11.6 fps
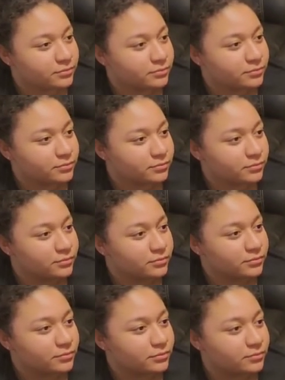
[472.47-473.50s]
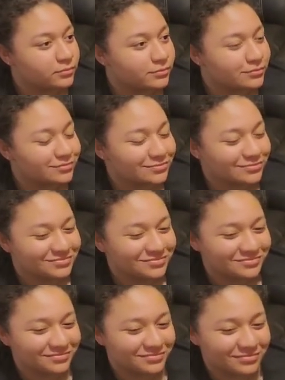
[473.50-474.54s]

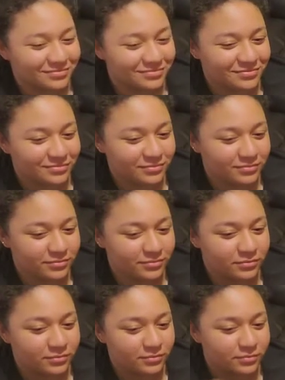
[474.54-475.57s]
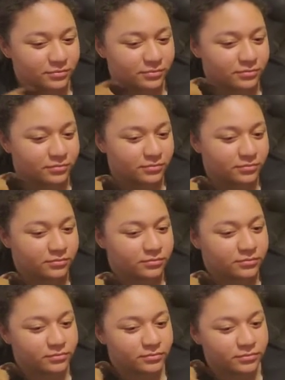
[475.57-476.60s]

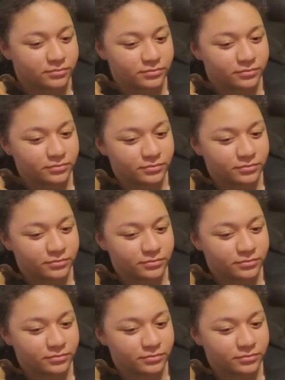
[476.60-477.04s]
(not speaking)